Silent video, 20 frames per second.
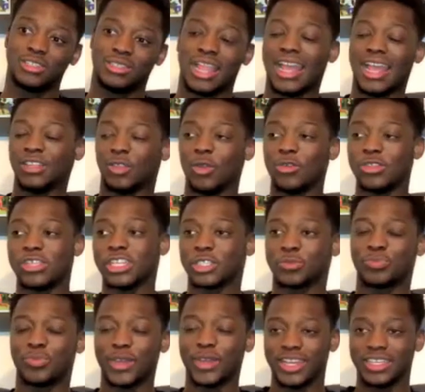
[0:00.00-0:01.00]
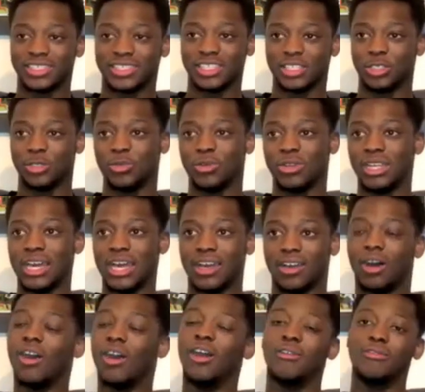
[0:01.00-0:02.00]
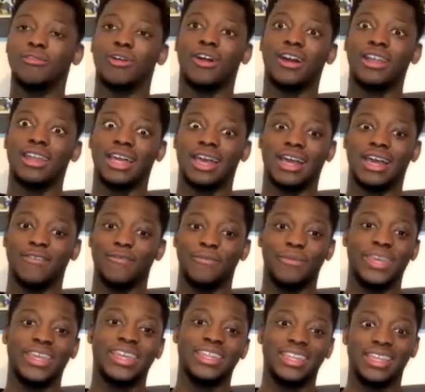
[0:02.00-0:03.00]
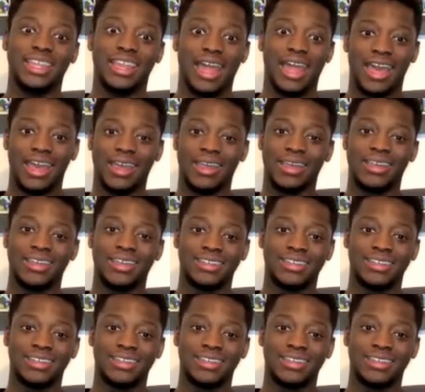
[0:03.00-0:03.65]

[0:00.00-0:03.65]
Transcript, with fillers: like those experiences you were like, oh raw, like I've made it like